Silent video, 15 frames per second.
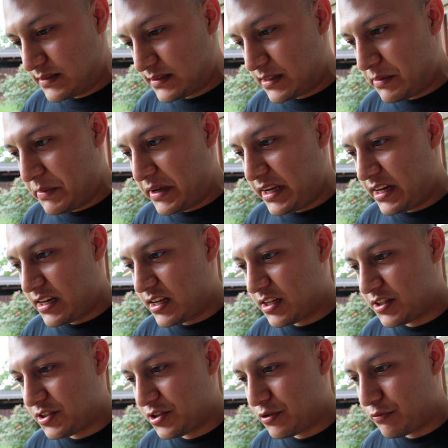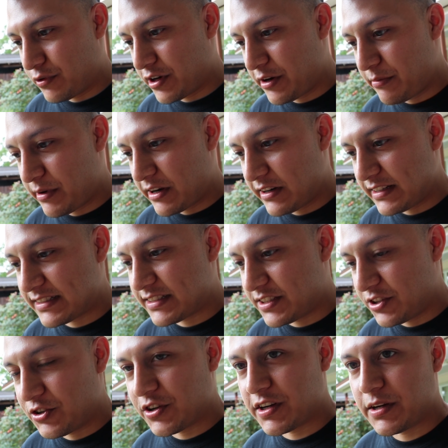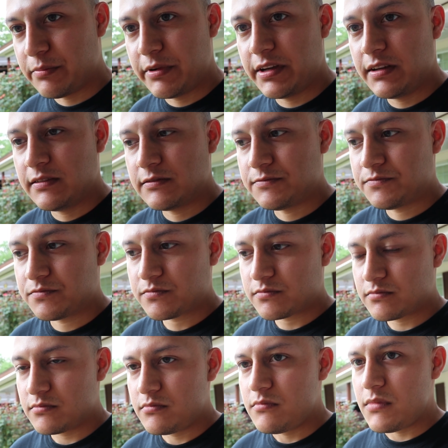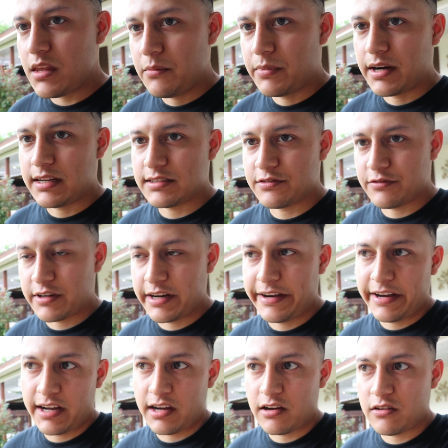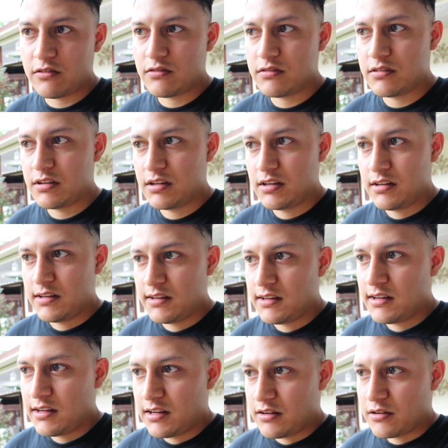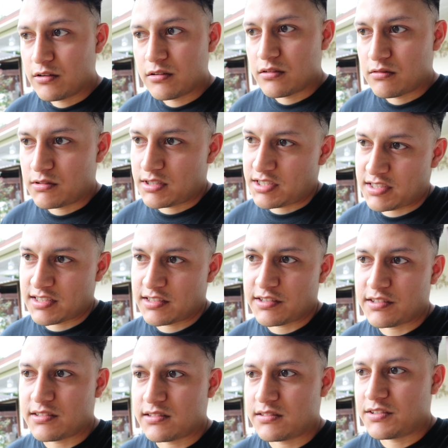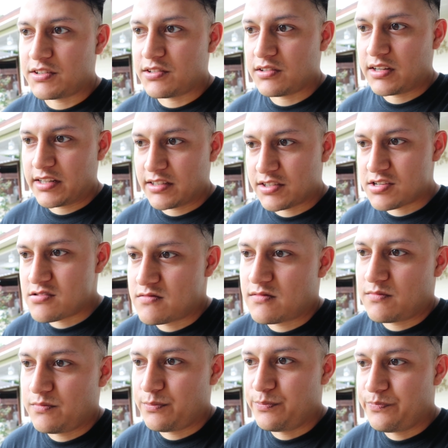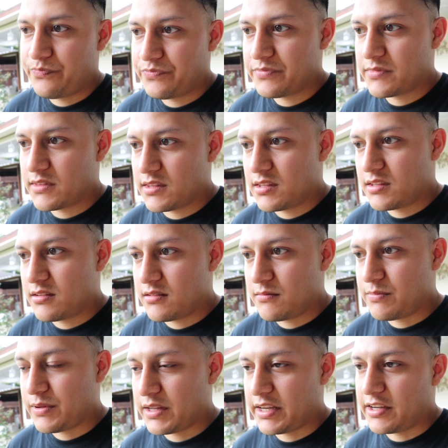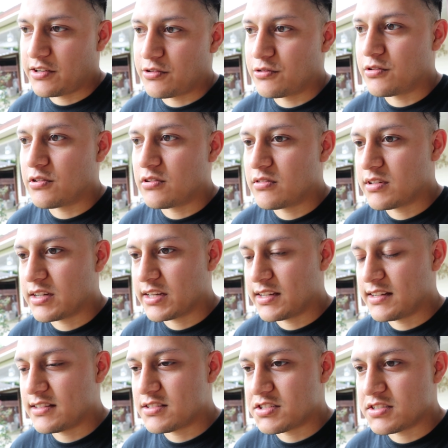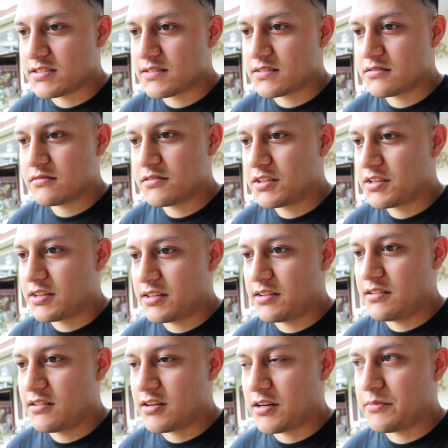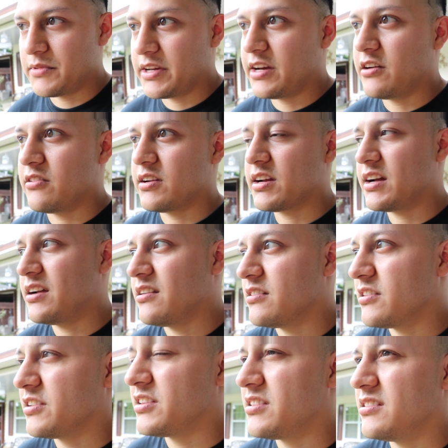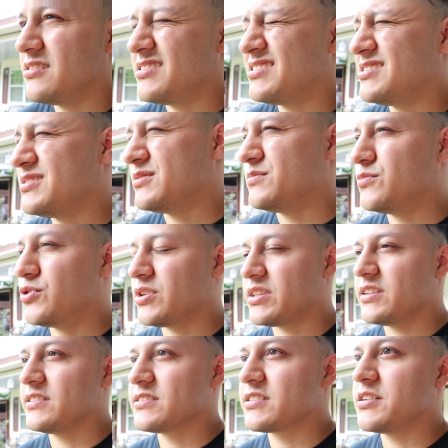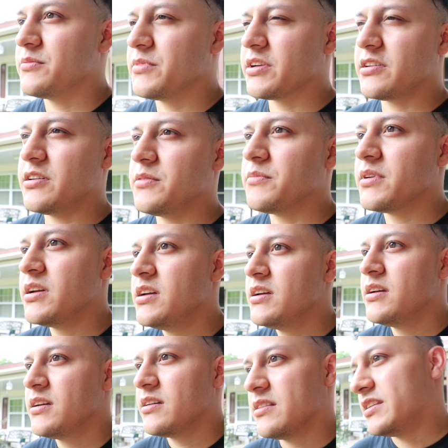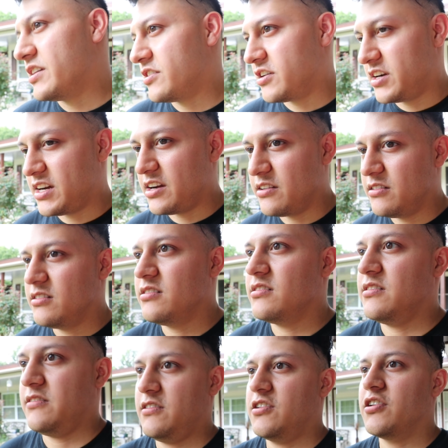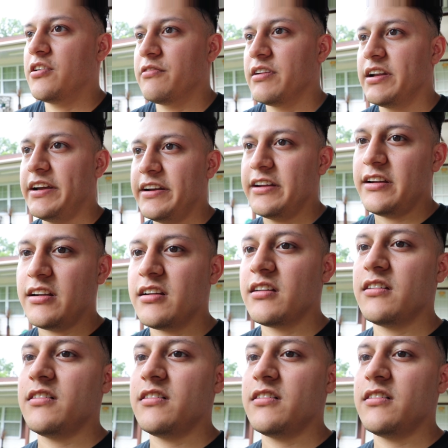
I mean, don't worry about it, it's still coming. But as of right now, we're just gonna, you know, like, play it cool, I guess. Just calm down. I got a lot of more things coming up that are not car related.